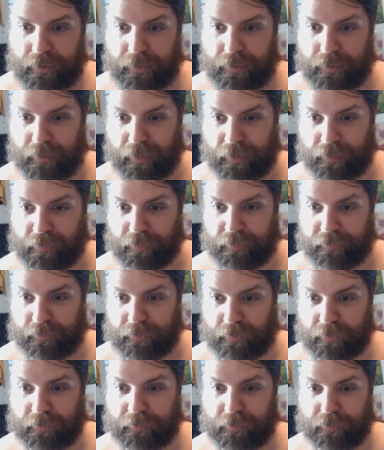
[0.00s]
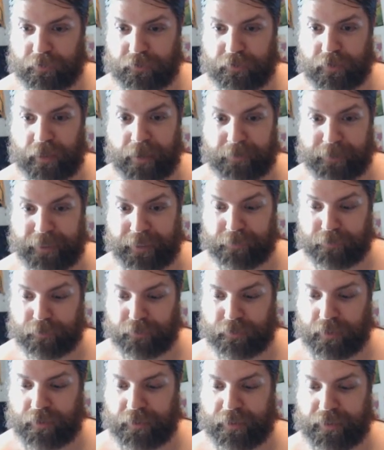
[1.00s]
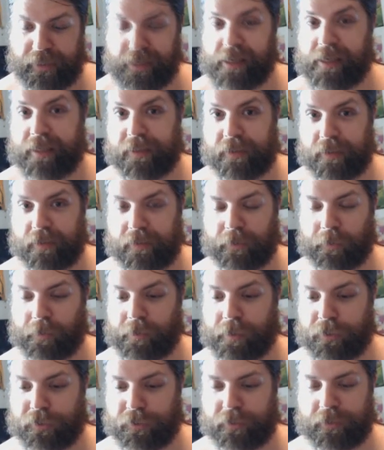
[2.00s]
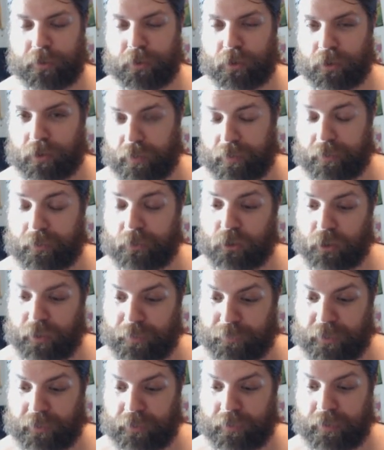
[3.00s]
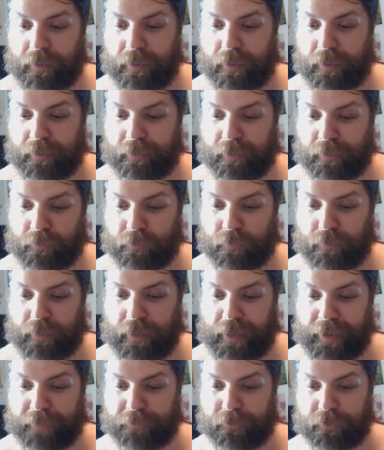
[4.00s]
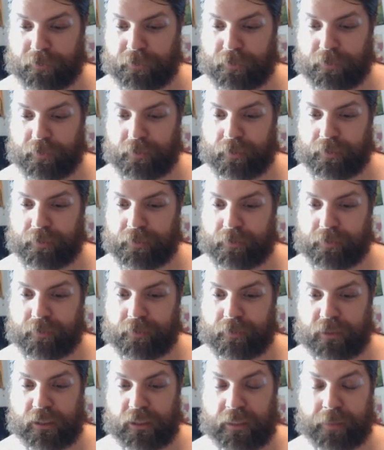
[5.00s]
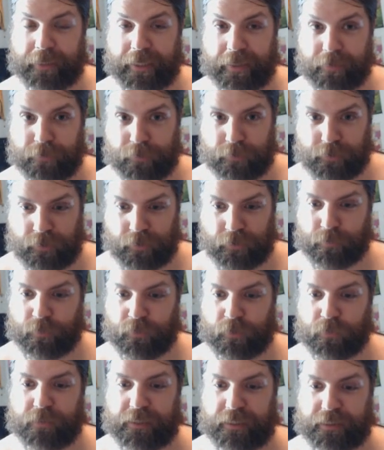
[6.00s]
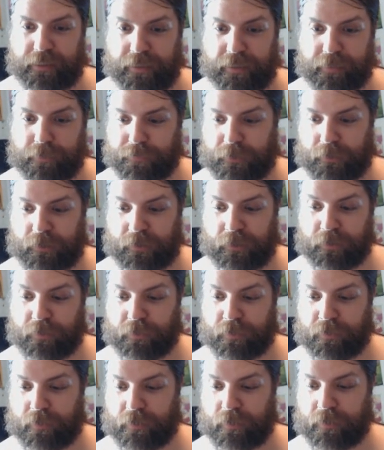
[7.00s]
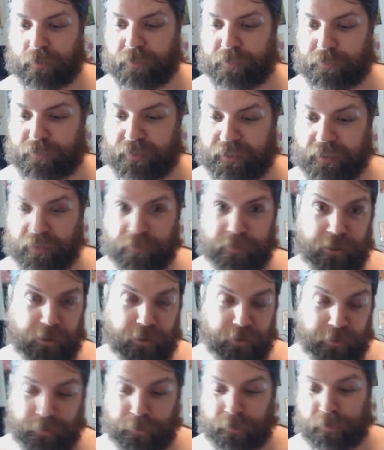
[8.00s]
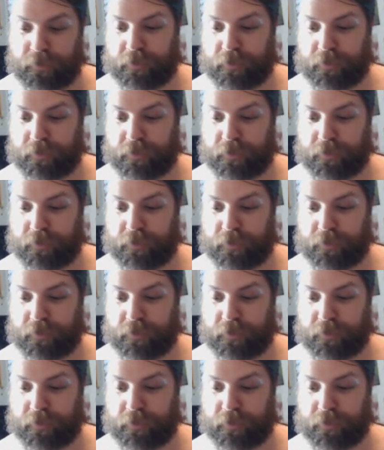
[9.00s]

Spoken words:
And as long as there's time counters on it, it isn't a creature, it's just an enchantment. And then after the time counters are removed at the end of your turn, it becomes a creature.